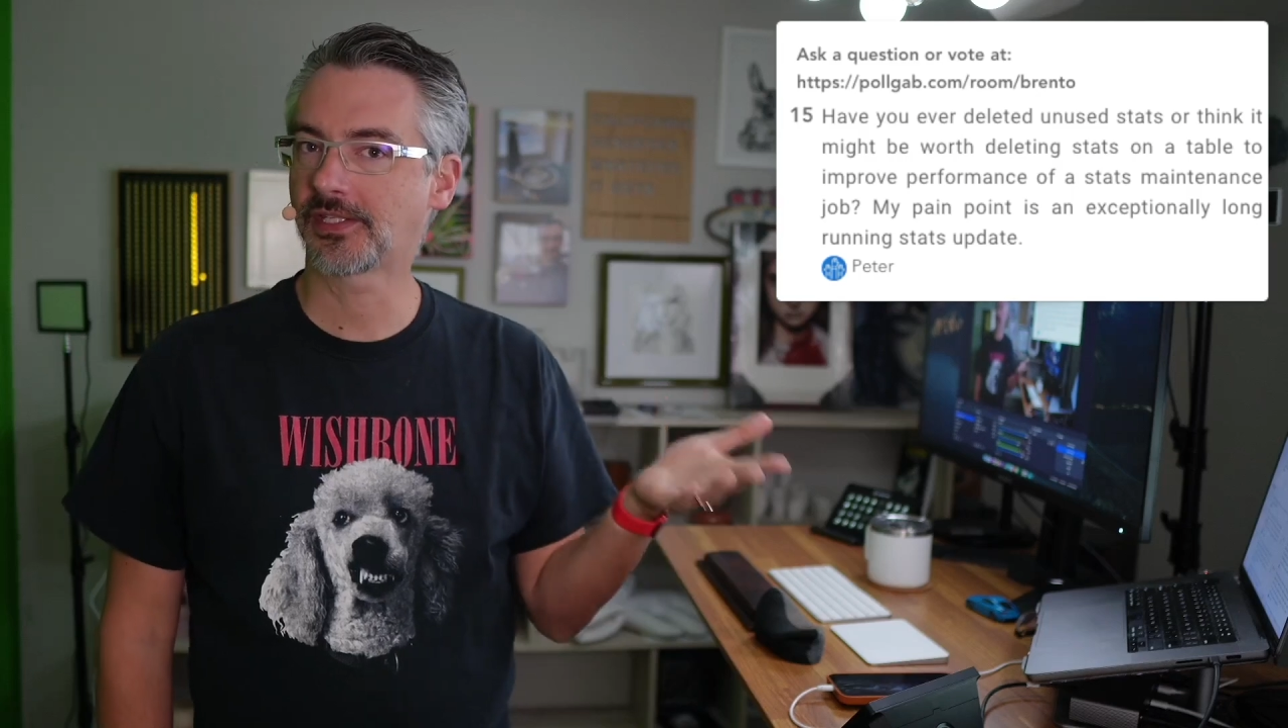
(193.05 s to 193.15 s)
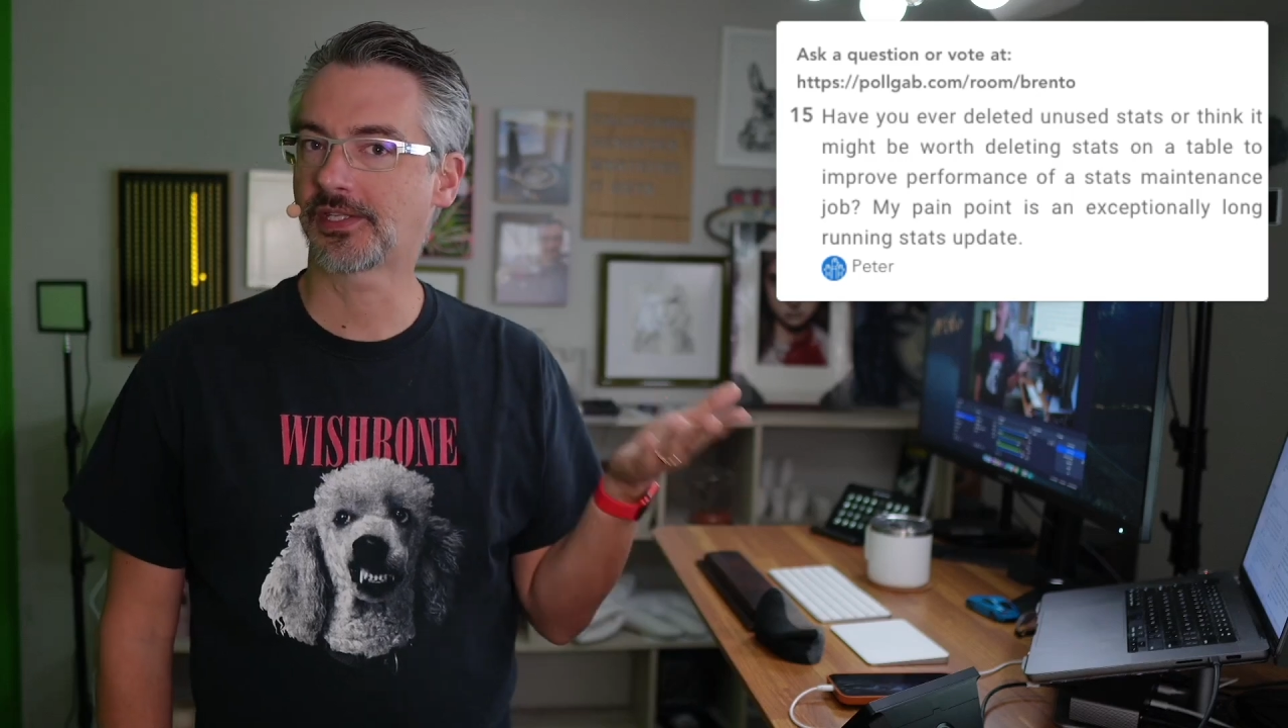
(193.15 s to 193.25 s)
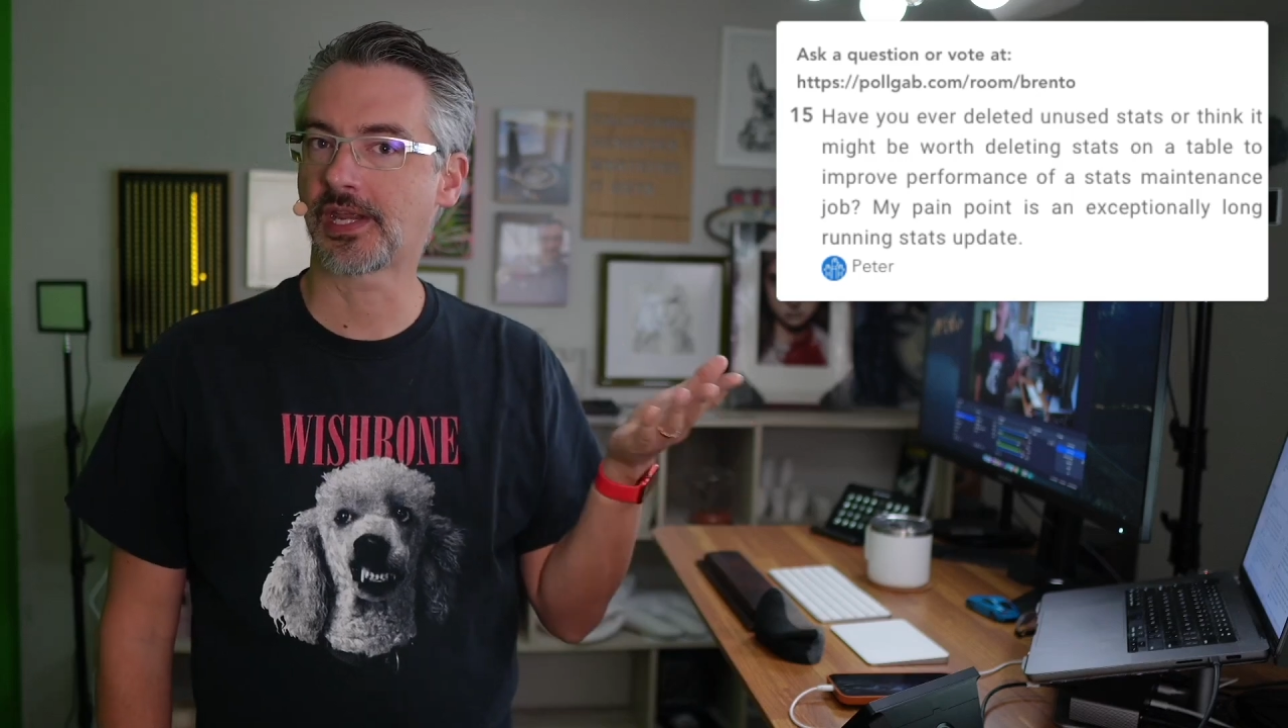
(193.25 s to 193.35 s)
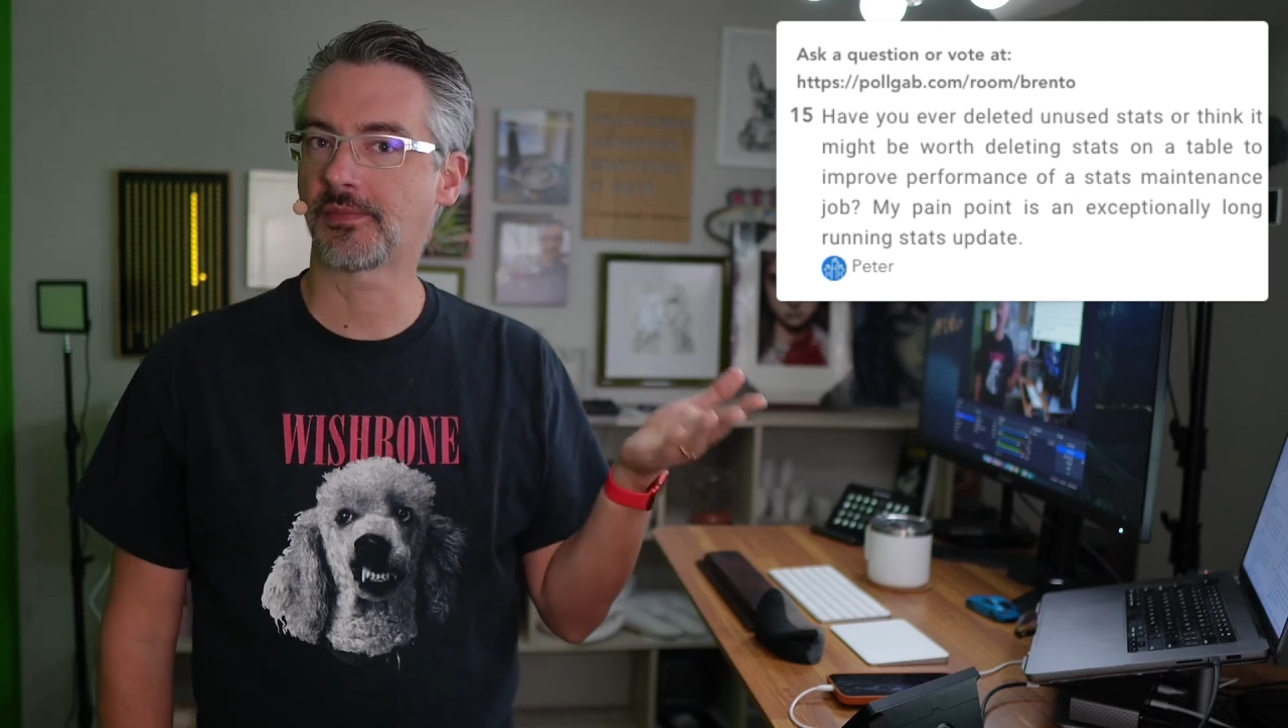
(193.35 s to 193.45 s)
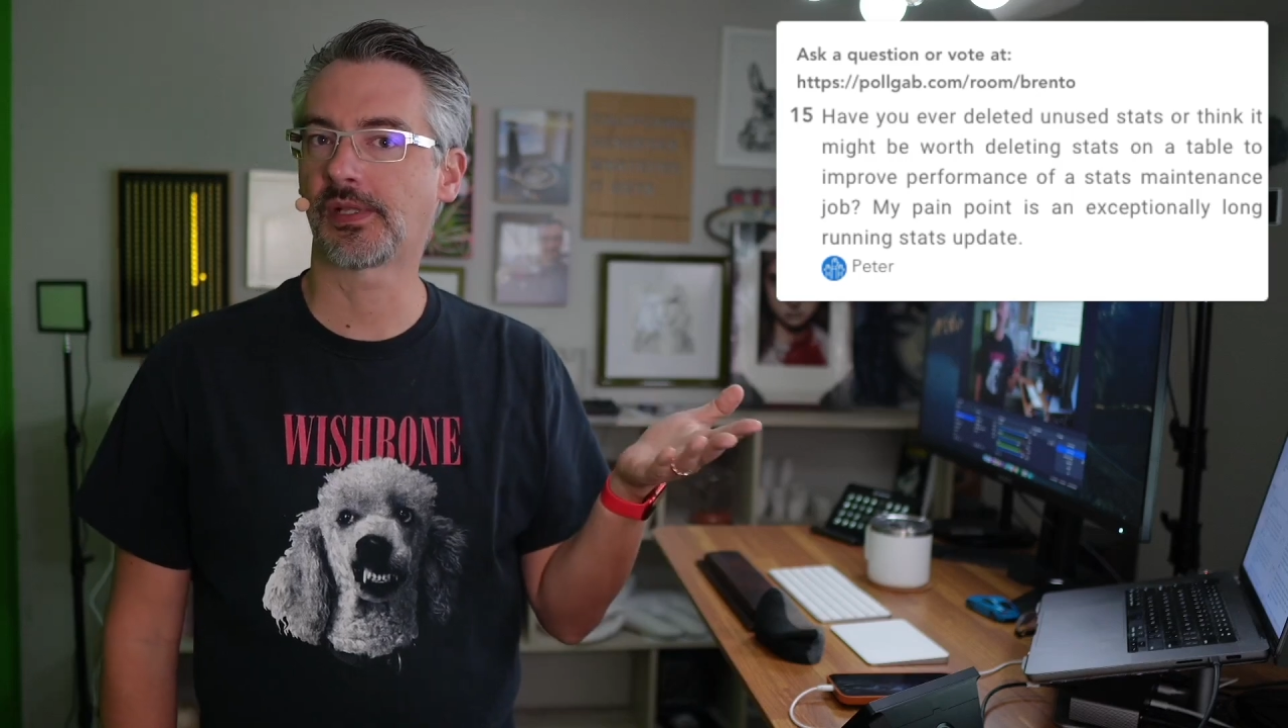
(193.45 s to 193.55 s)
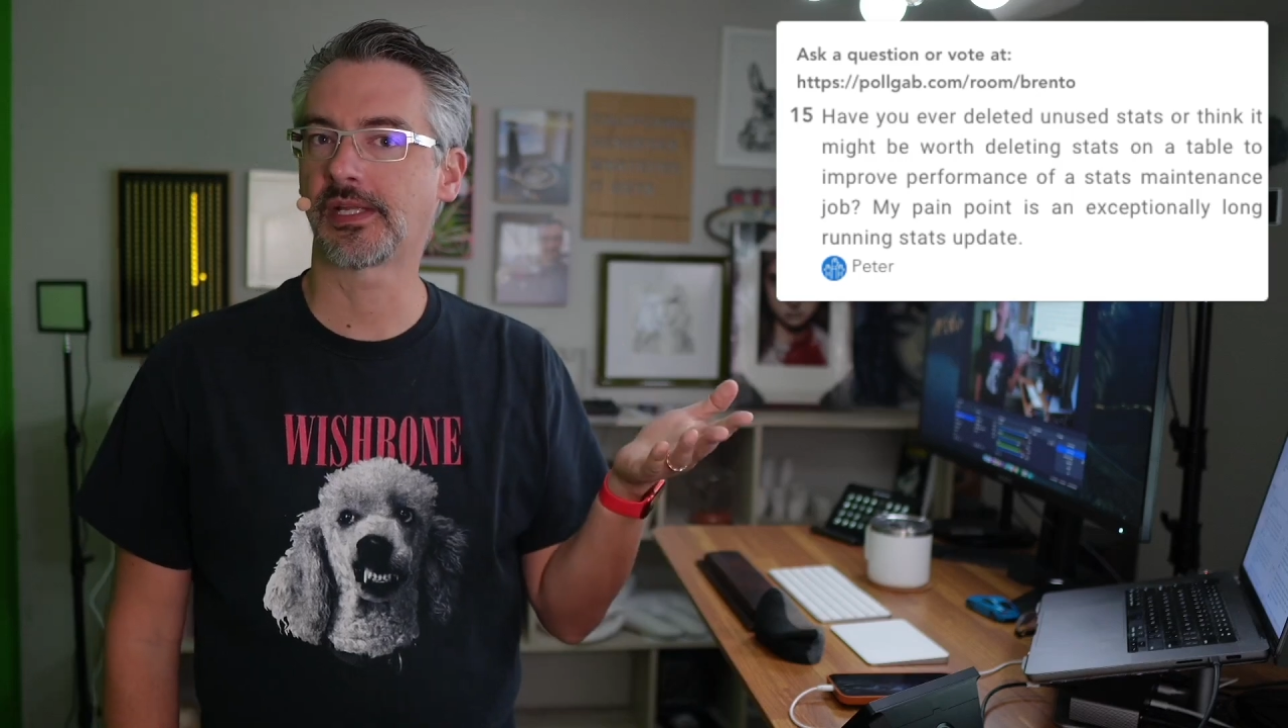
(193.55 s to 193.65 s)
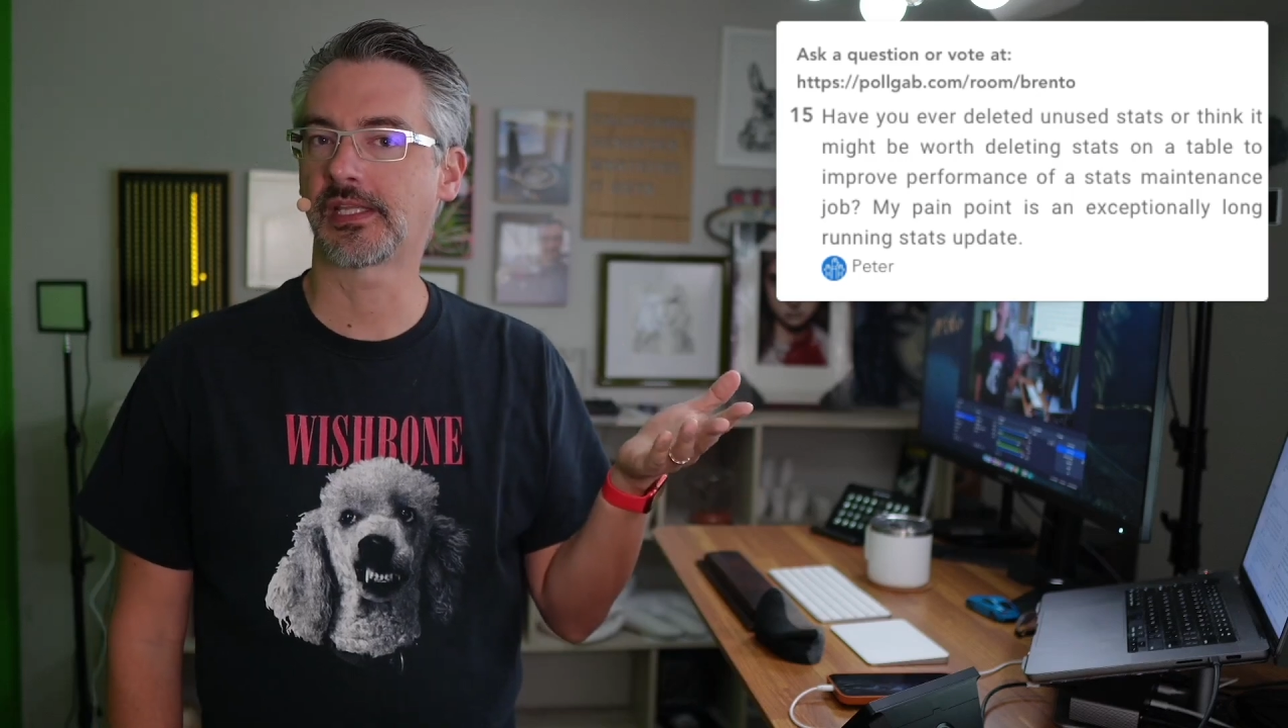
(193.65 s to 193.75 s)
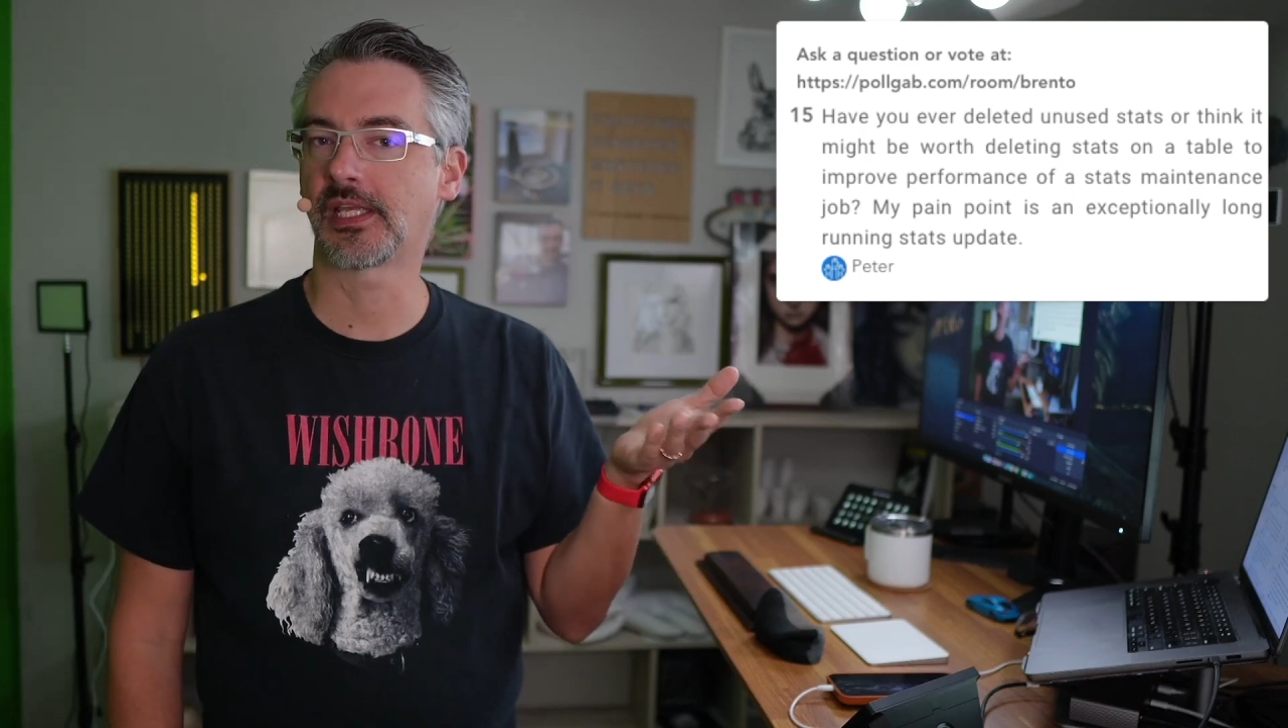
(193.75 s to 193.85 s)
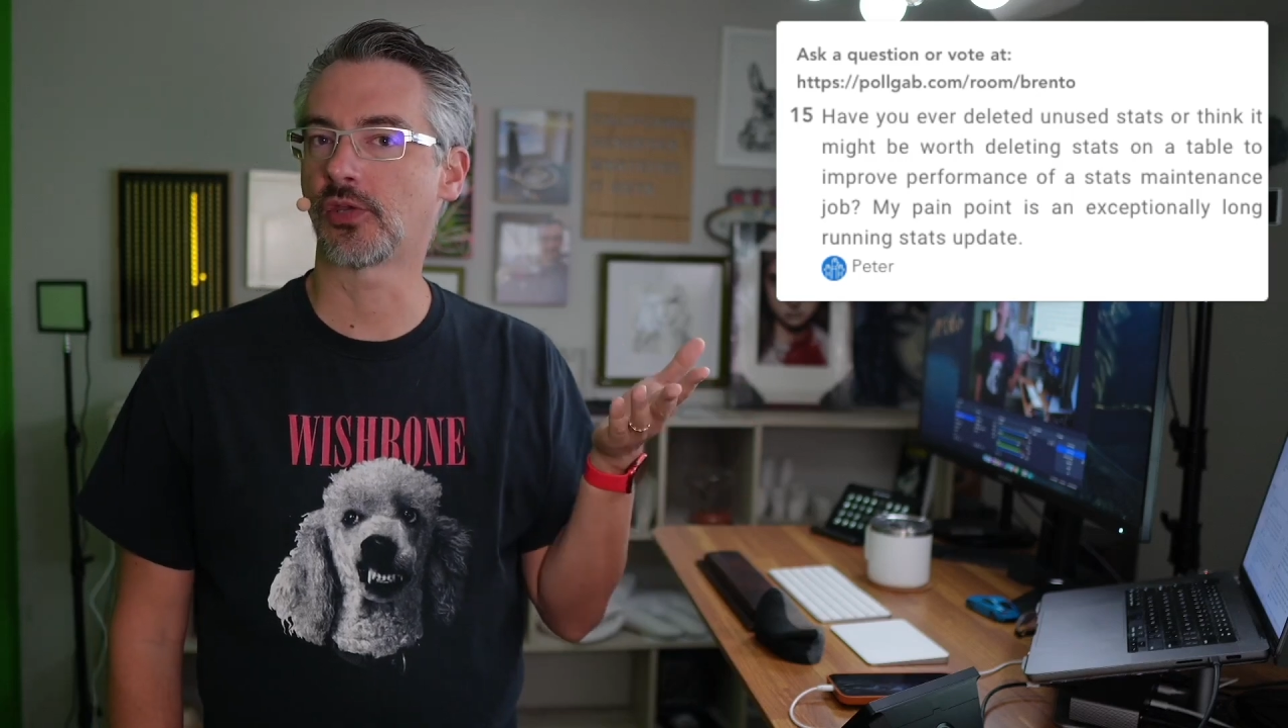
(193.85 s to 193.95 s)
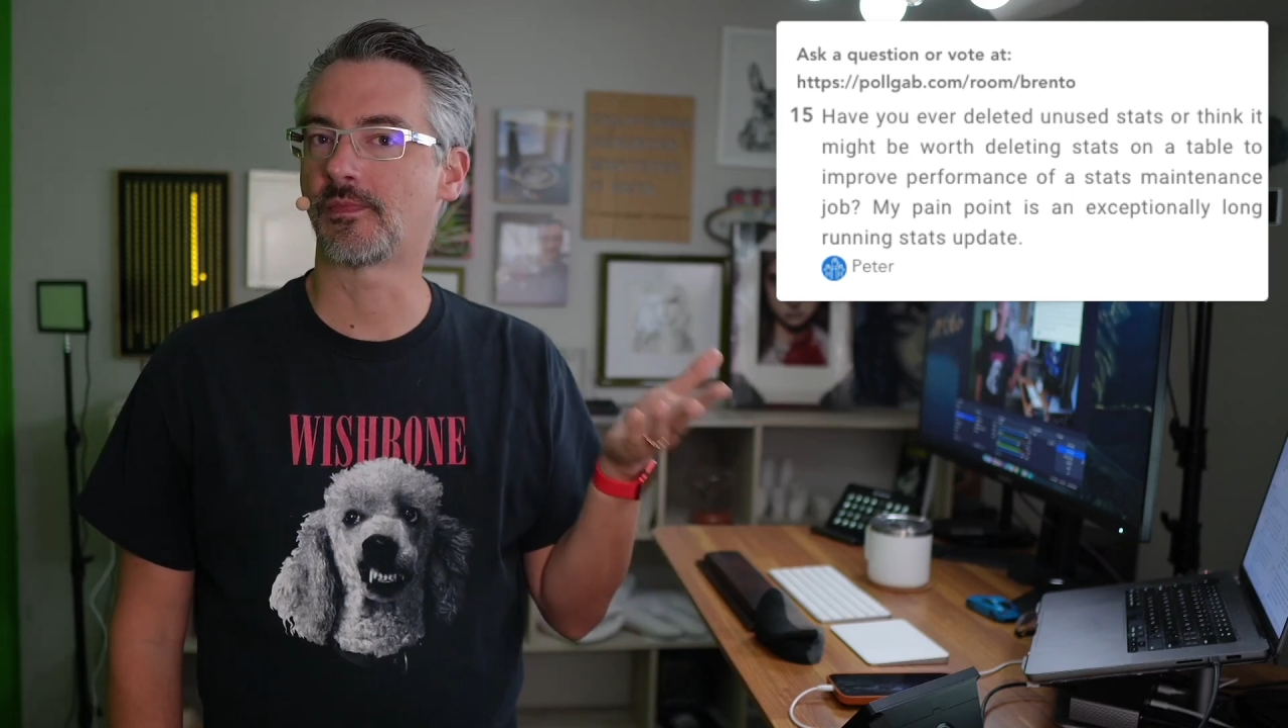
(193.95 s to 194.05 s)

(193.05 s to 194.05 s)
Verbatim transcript: sampling that you